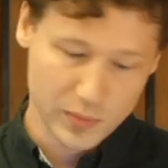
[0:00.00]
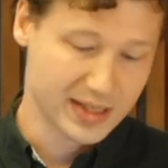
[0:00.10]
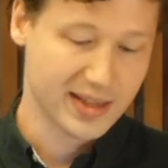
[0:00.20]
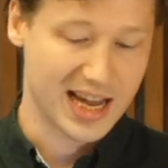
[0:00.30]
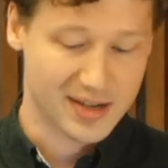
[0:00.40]

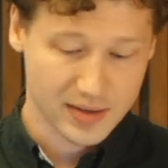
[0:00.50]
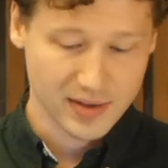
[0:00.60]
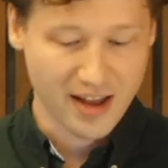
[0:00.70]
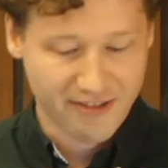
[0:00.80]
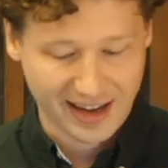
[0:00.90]
that
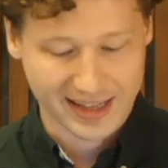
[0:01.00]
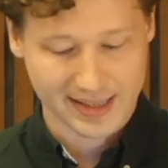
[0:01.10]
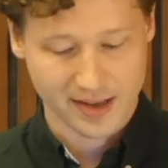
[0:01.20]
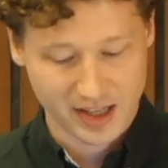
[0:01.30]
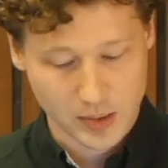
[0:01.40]
affects
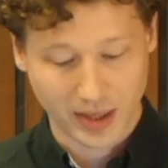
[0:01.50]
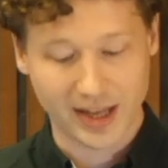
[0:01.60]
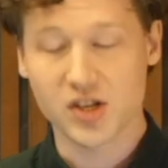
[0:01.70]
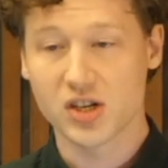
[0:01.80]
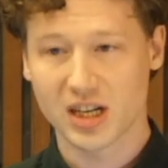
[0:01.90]
this
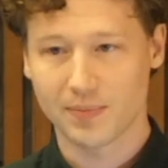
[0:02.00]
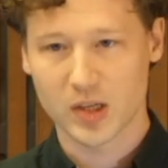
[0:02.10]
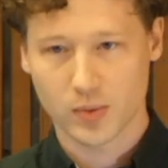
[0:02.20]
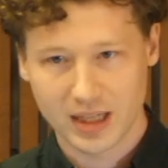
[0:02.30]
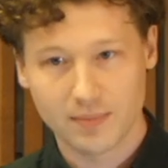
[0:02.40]
relationship
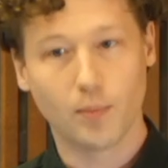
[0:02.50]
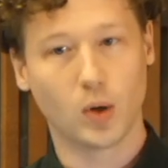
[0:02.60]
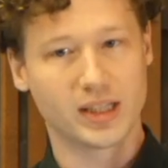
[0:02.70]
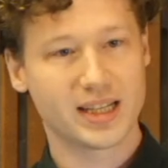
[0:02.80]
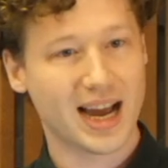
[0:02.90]
between
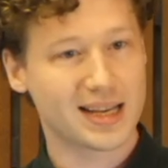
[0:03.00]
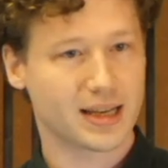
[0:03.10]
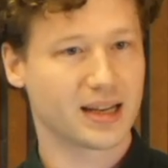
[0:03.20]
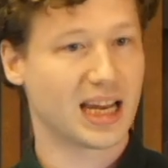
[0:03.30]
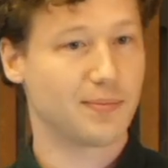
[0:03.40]

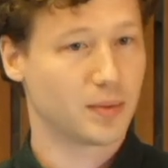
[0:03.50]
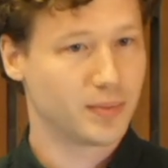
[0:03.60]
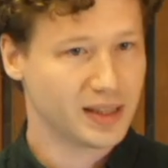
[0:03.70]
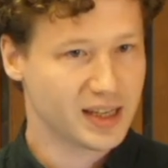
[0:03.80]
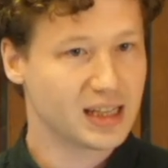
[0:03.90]
multitasking
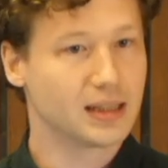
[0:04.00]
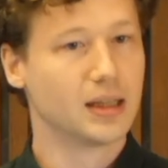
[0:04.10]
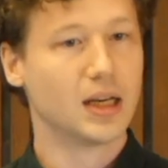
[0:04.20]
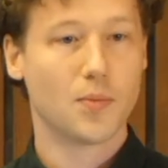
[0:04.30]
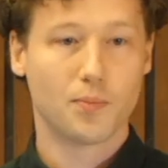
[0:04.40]
capability,
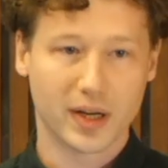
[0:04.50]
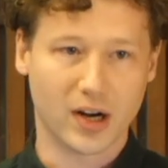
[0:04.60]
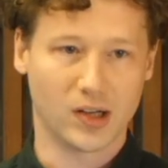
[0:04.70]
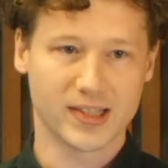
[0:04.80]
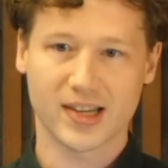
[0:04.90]
but
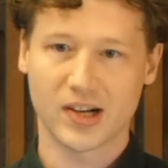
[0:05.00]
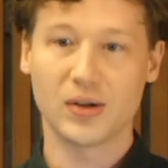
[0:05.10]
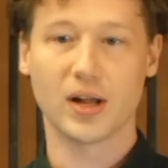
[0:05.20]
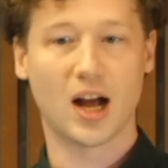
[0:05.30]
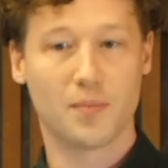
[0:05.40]
also
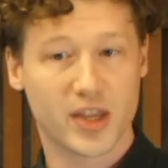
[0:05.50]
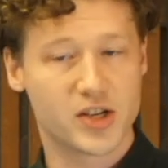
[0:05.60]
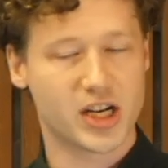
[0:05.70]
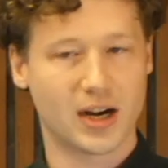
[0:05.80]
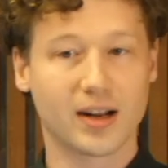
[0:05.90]
the
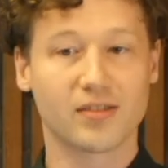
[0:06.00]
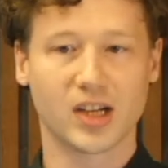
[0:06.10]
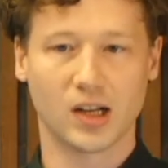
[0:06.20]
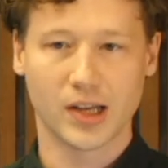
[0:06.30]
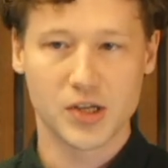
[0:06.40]
sharing of
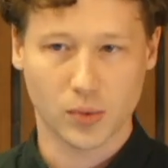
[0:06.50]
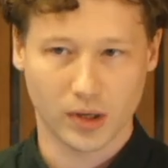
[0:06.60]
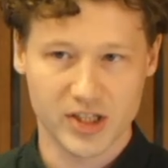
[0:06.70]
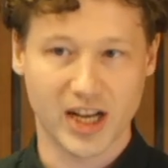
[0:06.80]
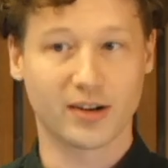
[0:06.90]
knowledge or
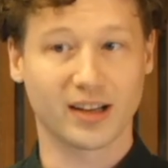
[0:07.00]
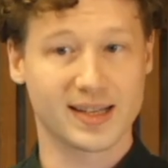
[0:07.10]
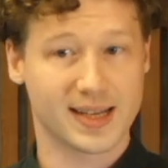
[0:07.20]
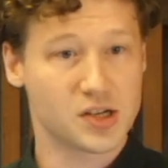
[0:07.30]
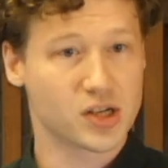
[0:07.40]

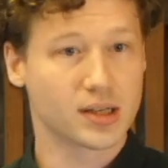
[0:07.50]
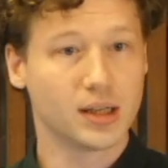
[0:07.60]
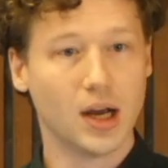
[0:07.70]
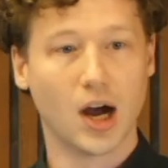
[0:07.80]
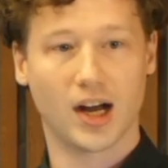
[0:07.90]
generalization,
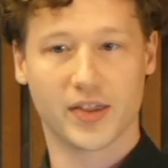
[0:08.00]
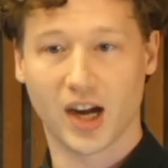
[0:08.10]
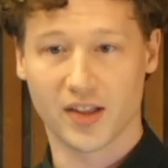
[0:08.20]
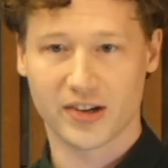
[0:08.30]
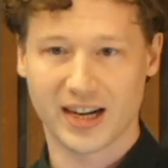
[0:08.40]
on the
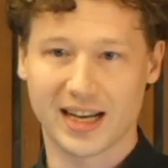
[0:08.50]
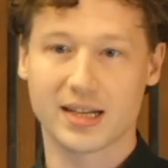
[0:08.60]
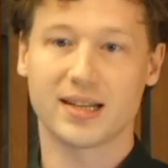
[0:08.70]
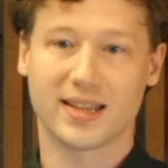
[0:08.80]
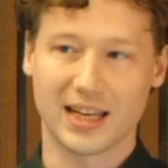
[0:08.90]
other
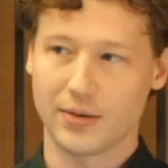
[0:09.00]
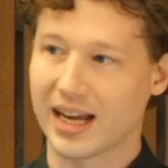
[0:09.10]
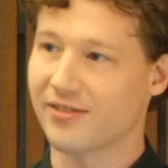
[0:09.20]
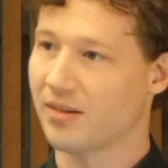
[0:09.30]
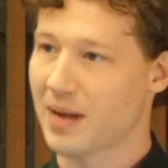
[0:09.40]
hand, that you
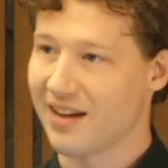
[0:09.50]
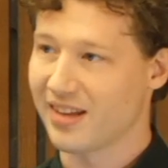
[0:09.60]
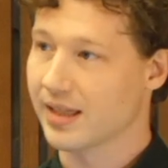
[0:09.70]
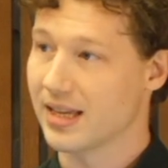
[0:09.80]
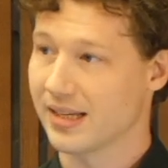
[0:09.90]
get from
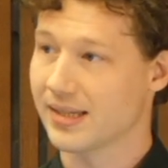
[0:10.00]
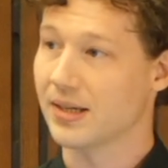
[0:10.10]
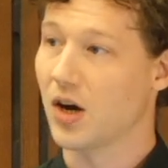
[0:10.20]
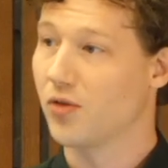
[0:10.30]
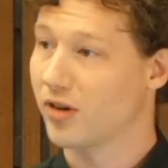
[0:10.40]
having these
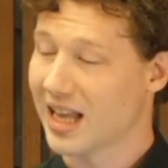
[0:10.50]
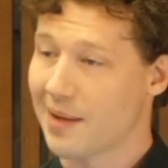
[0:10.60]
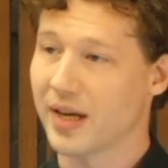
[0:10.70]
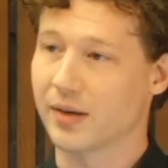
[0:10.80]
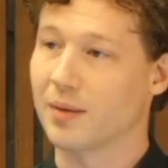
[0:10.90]

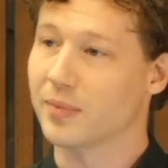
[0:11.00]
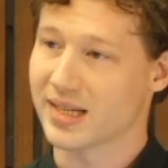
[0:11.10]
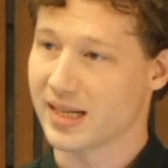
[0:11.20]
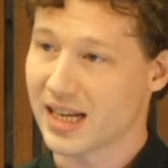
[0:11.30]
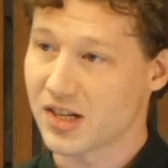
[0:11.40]
overlapping
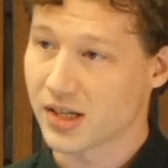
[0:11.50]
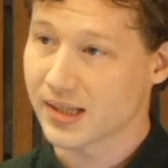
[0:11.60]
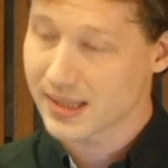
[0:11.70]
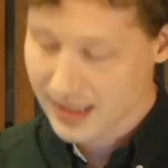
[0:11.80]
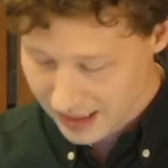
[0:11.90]
representations.